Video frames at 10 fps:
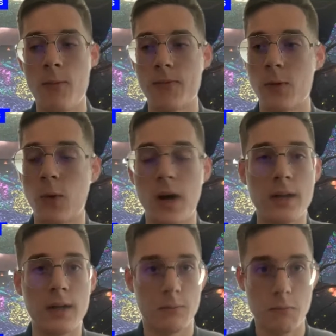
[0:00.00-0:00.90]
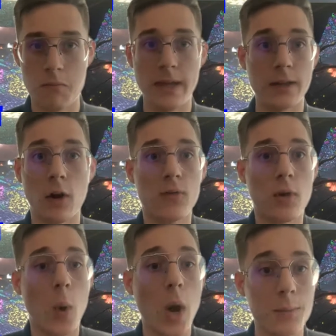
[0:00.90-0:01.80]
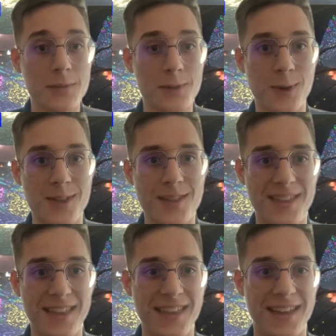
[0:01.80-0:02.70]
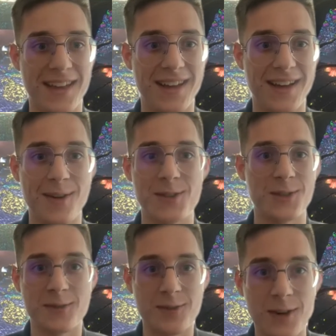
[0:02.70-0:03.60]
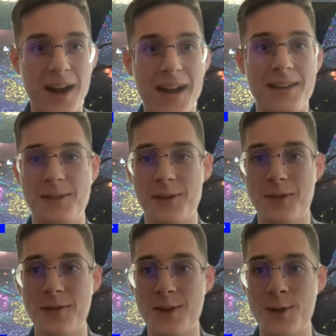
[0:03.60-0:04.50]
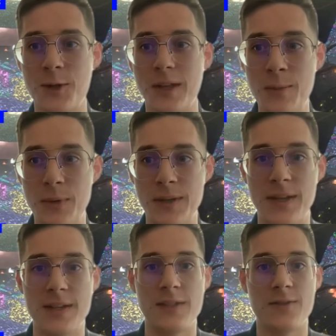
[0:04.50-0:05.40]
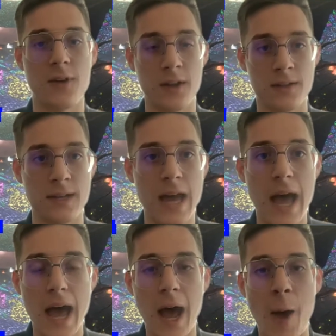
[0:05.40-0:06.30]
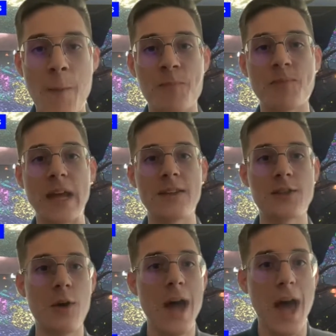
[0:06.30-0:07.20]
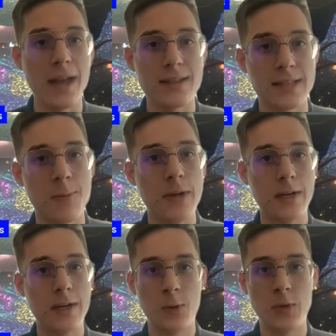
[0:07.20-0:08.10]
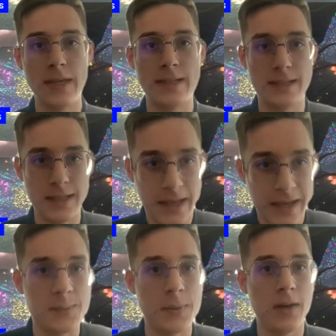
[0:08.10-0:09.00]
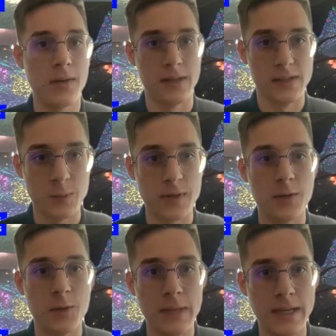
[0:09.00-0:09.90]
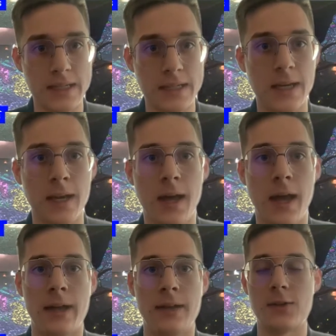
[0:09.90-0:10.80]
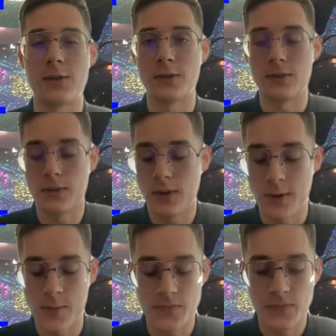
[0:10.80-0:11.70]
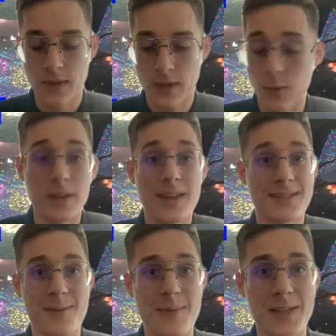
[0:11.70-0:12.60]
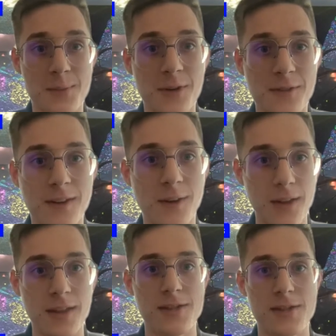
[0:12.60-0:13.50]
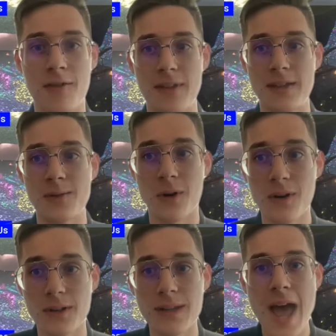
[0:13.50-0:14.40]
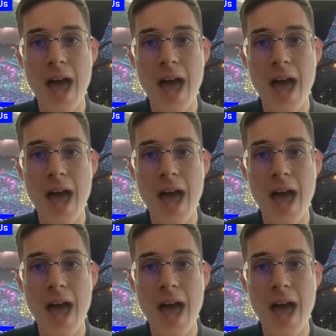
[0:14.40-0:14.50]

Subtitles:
one may get overwhelmed with the sort of variety of the visual input that is in front. And so as someone who is experienced with new media and sort of, well, yes, commands perfect knowledge of this world,